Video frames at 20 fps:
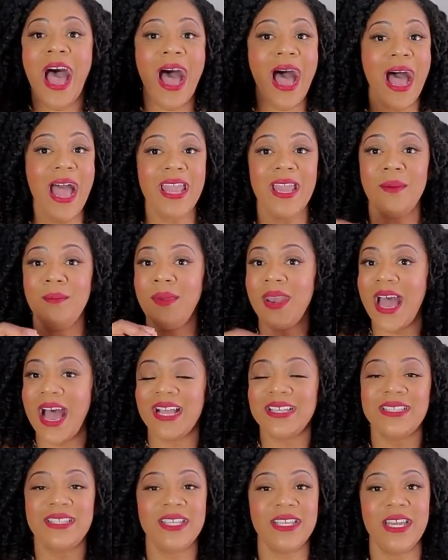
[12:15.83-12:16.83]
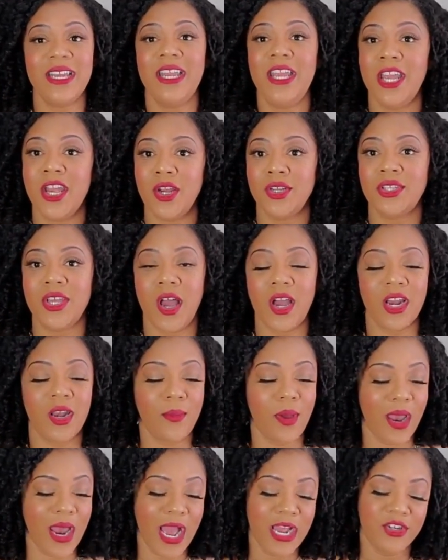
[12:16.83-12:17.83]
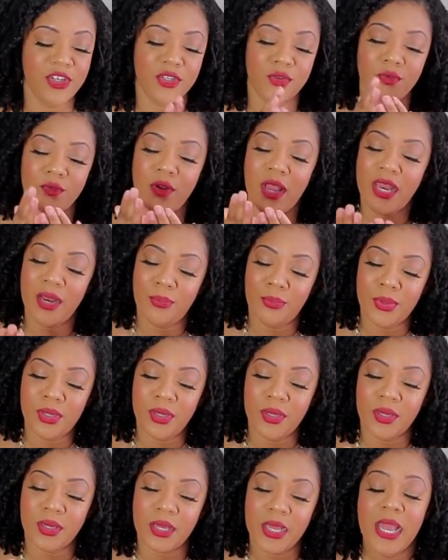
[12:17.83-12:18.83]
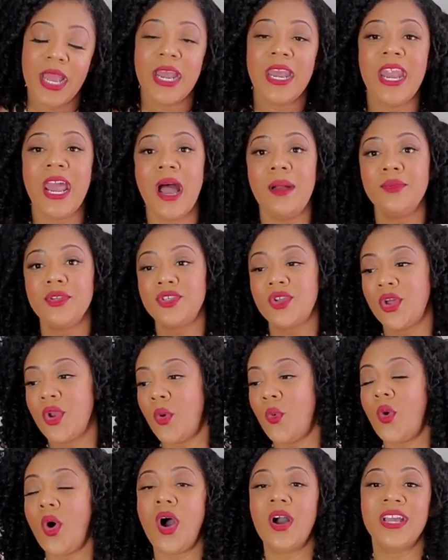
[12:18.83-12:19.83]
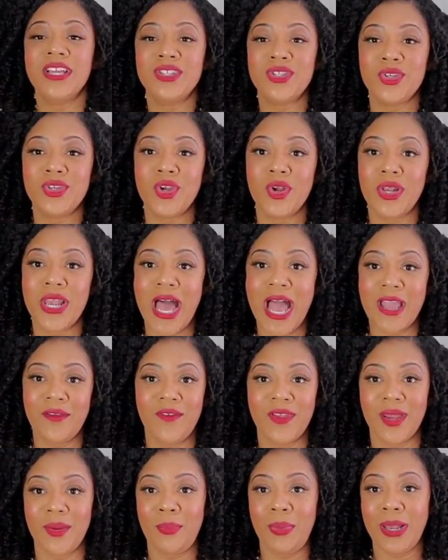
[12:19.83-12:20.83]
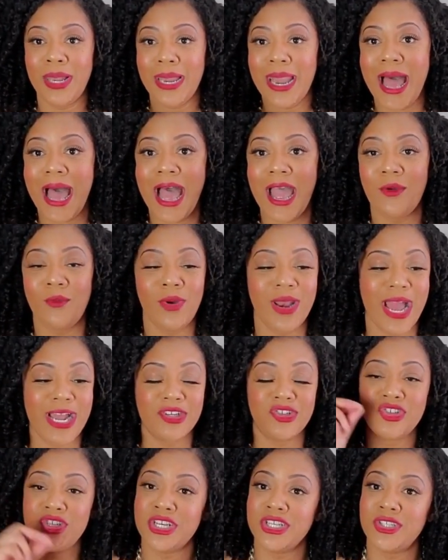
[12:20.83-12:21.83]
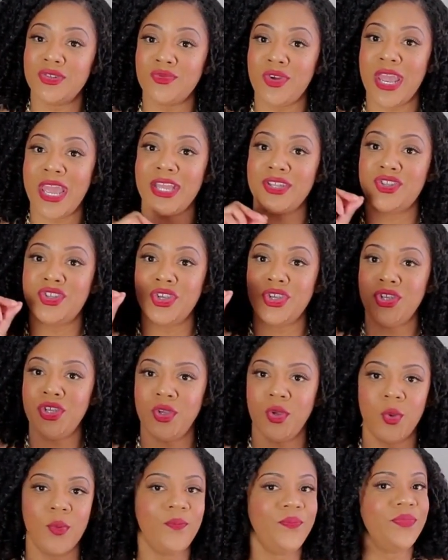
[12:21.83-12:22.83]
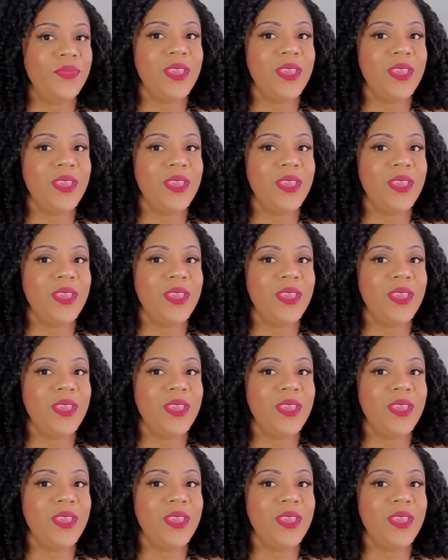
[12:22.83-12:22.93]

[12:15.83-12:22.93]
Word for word: I am not sitting here talking about, I just read a book now I'm just going to walk into your life and apply what I just read to you.